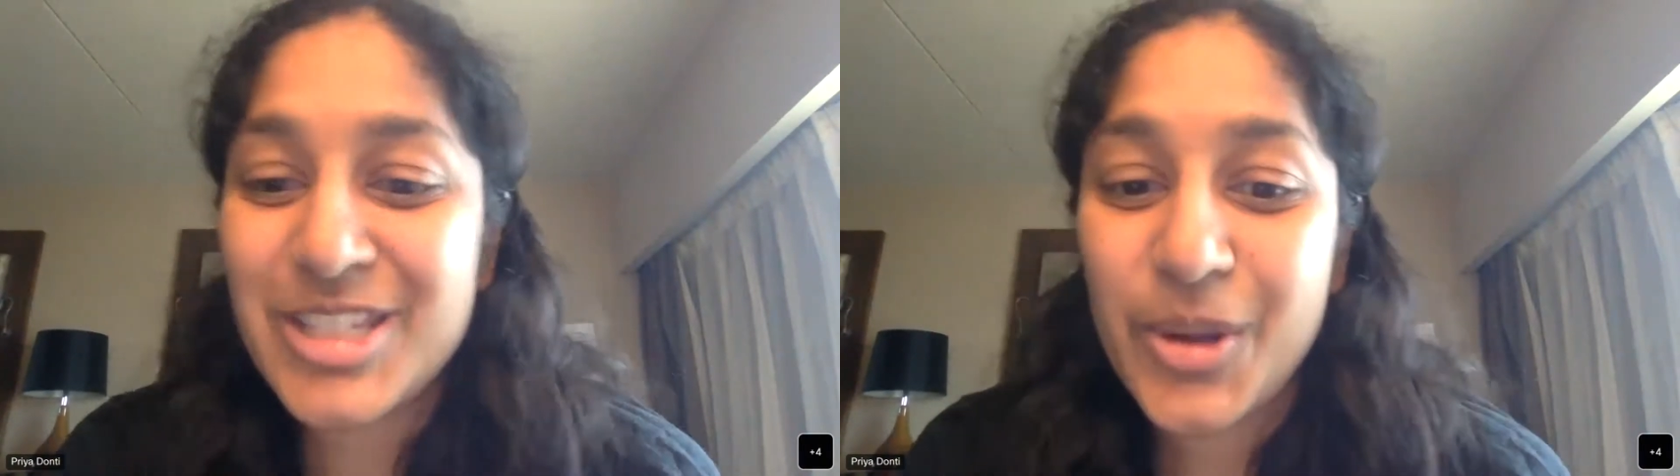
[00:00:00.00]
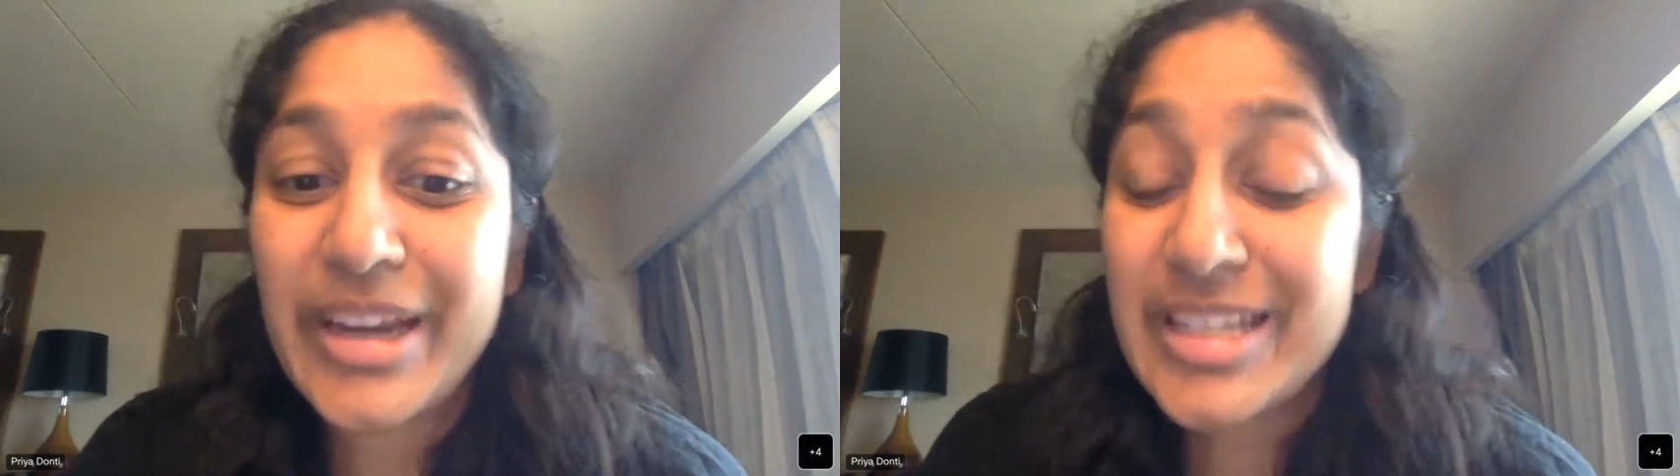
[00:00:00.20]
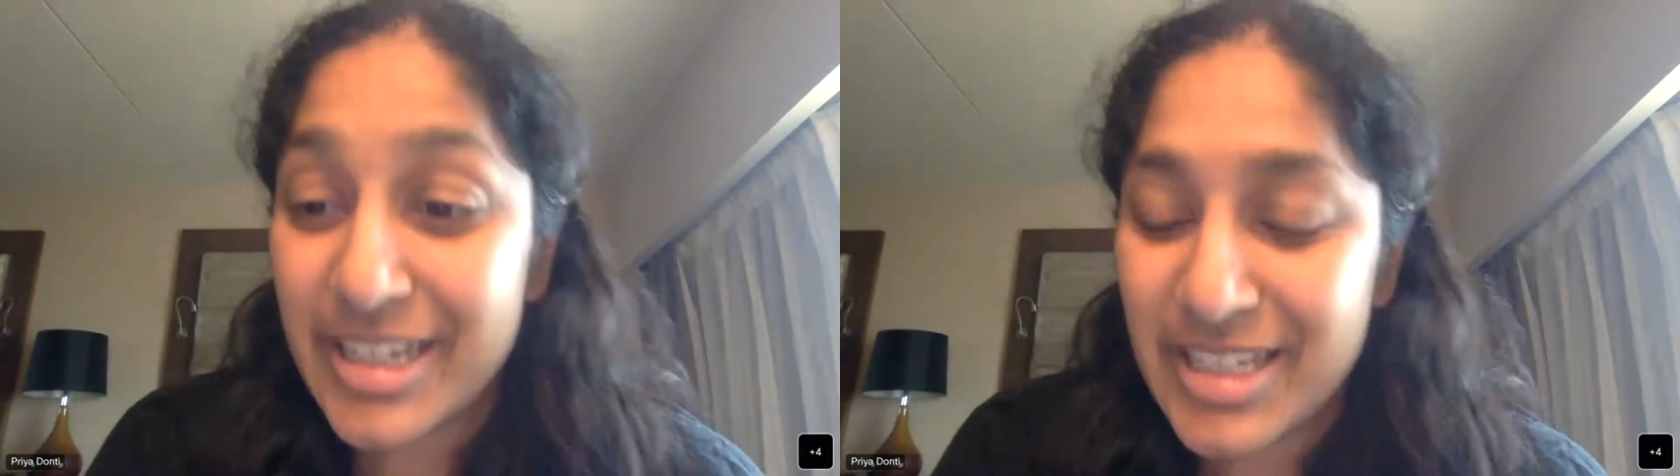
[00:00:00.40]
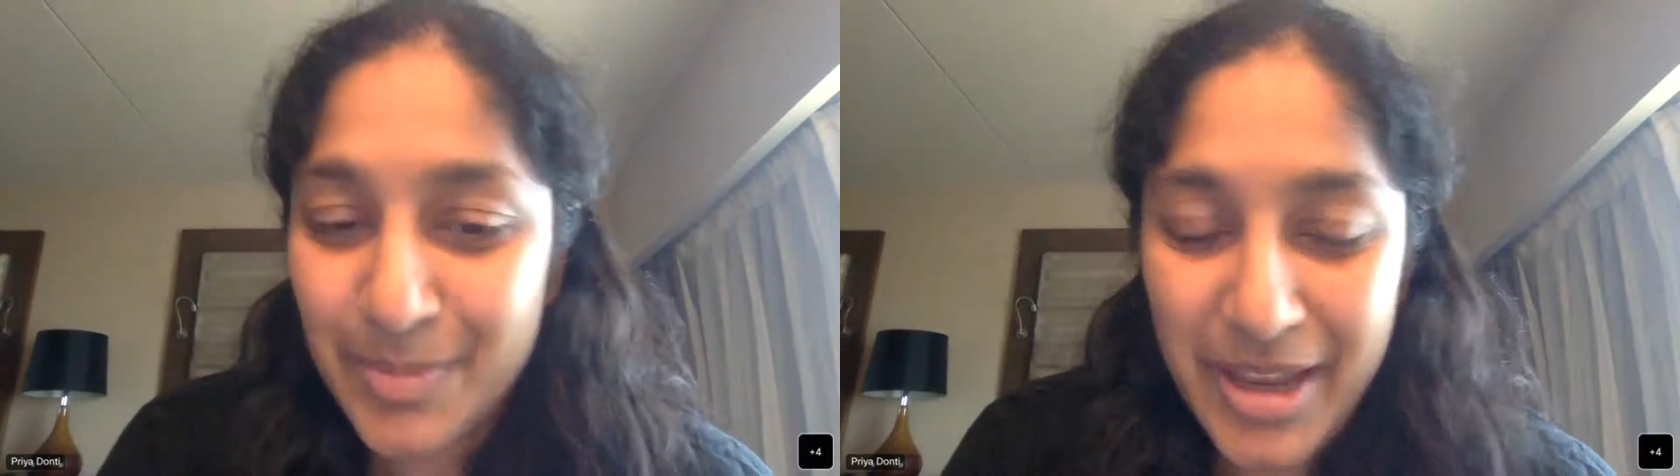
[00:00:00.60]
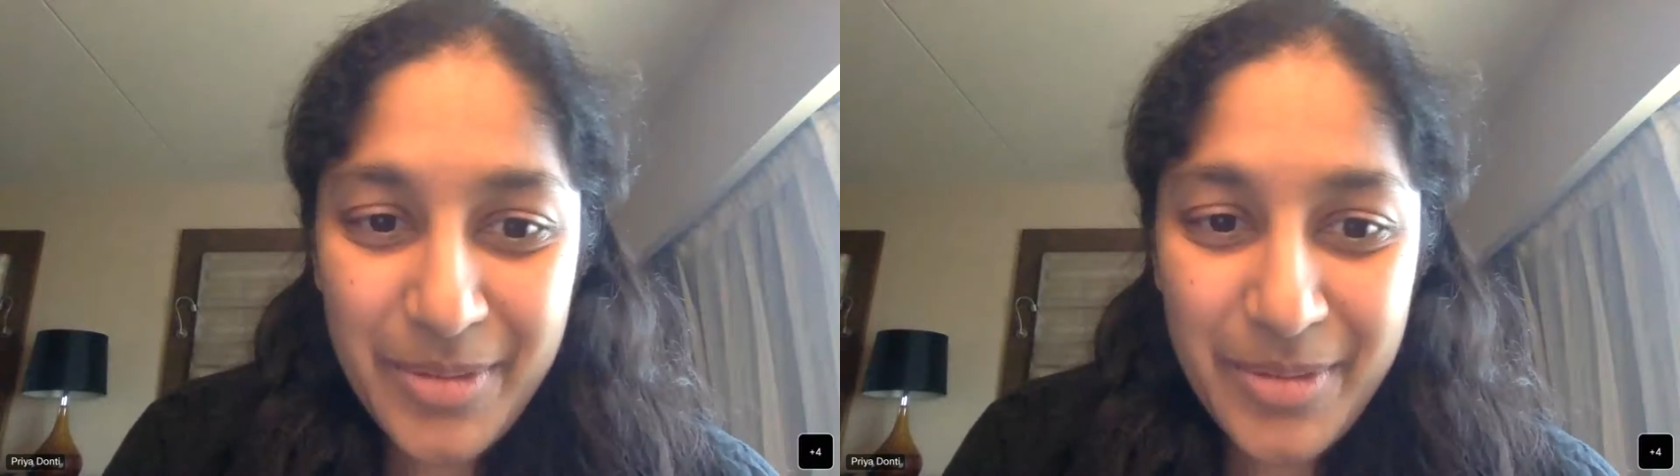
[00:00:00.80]
there is
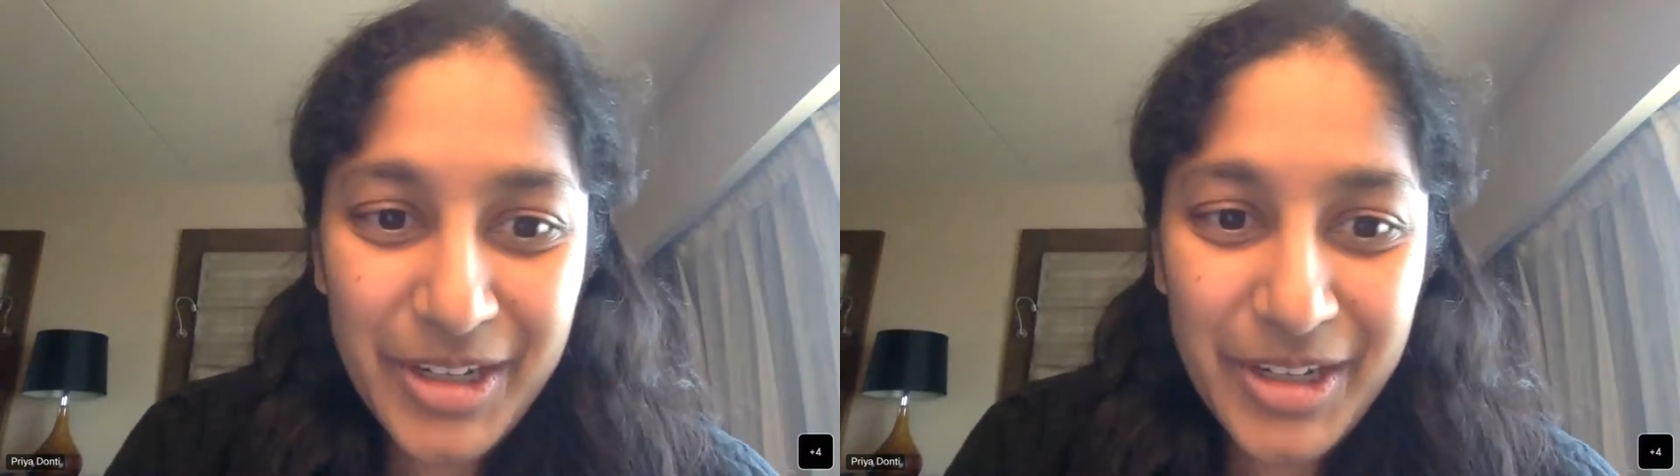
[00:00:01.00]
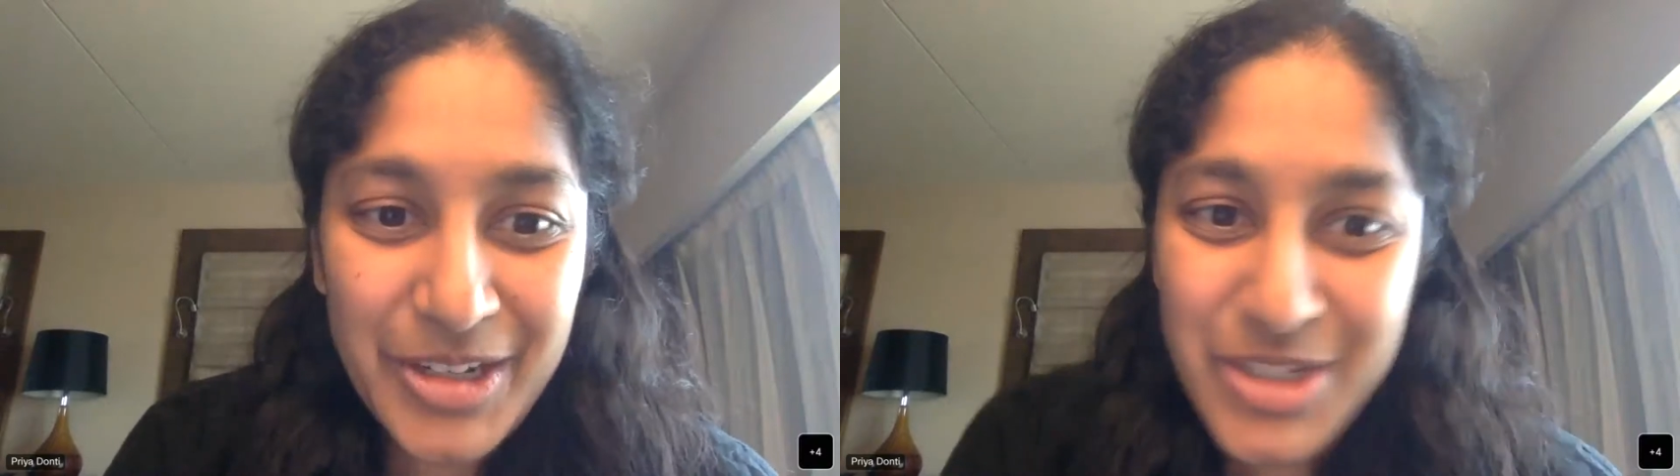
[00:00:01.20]
explainability.